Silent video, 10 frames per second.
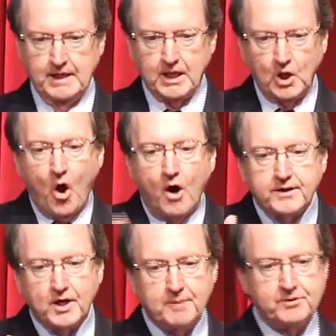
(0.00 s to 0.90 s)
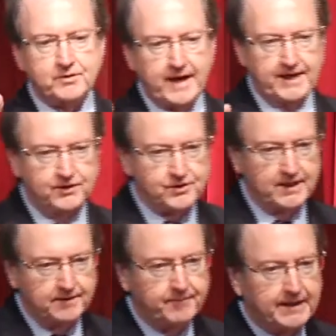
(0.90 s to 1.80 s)
A long-term
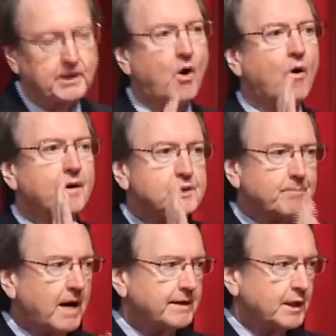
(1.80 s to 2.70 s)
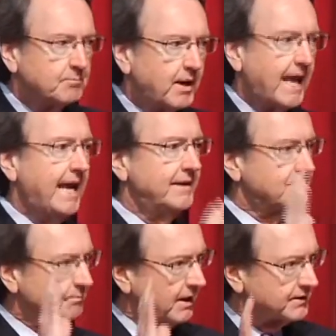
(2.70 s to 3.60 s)
strategy and corresponding
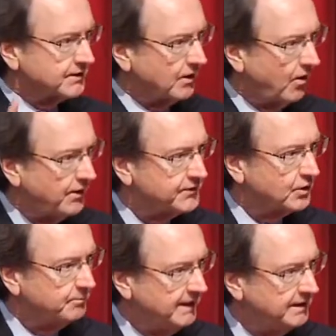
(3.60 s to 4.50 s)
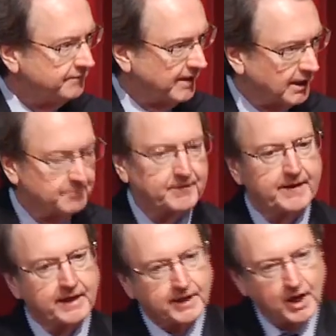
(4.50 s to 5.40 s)
plans must also be developed
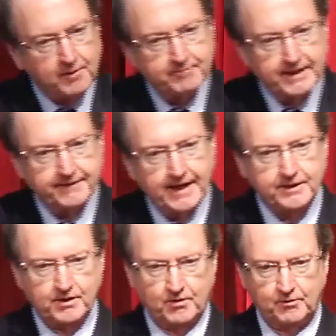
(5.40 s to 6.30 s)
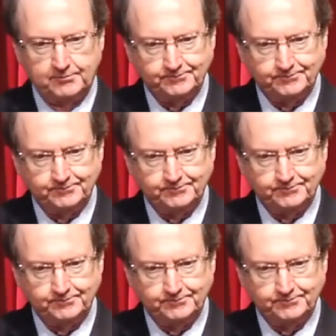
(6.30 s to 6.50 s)
that accompany that goal.